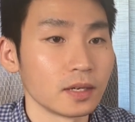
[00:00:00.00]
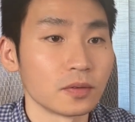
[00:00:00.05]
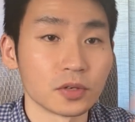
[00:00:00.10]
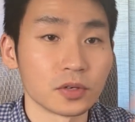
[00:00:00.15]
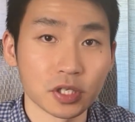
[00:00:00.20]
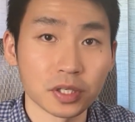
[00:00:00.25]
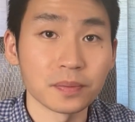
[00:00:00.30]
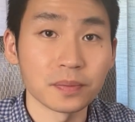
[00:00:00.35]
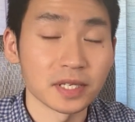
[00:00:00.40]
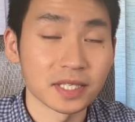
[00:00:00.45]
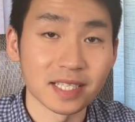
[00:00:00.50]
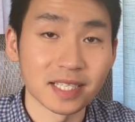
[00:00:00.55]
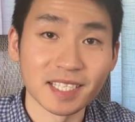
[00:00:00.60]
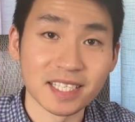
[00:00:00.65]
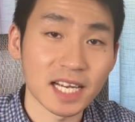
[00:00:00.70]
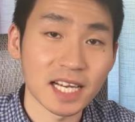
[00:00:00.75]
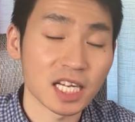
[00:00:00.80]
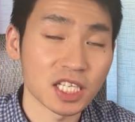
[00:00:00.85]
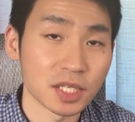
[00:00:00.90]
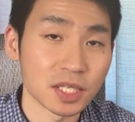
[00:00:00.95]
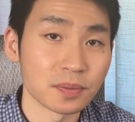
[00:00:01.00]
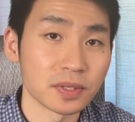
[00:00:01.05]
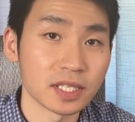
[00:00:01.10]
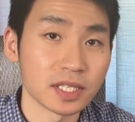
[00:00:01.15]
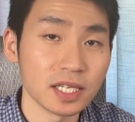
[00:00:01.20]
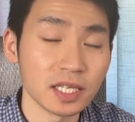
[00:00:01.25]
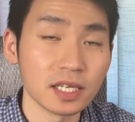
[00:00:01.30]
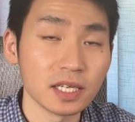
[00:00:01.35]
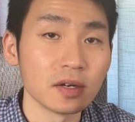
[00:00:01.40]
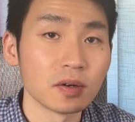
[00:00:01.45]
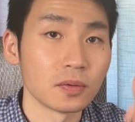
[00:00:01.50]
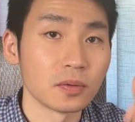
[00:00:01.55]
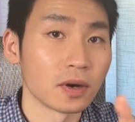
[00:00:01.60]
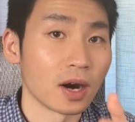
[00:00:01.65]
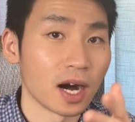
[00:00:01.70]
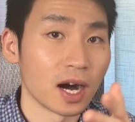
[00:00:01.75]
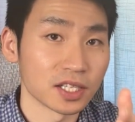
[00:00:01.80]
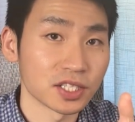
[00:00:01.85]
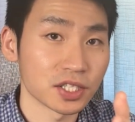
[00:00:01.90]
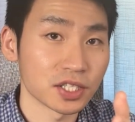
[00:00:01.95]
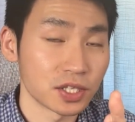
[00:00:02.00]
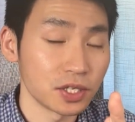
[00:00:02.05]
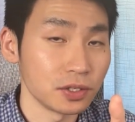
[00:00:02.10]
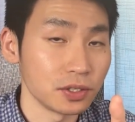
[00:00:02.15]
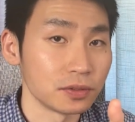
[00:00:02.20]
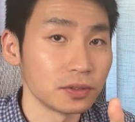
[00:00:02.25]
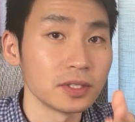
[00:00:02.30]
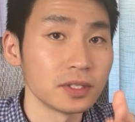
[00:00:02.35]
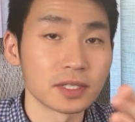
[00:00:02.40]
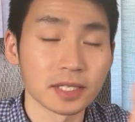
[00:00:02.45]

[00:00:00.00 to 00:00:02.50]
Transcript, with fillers: which means the ChatGPT will ask you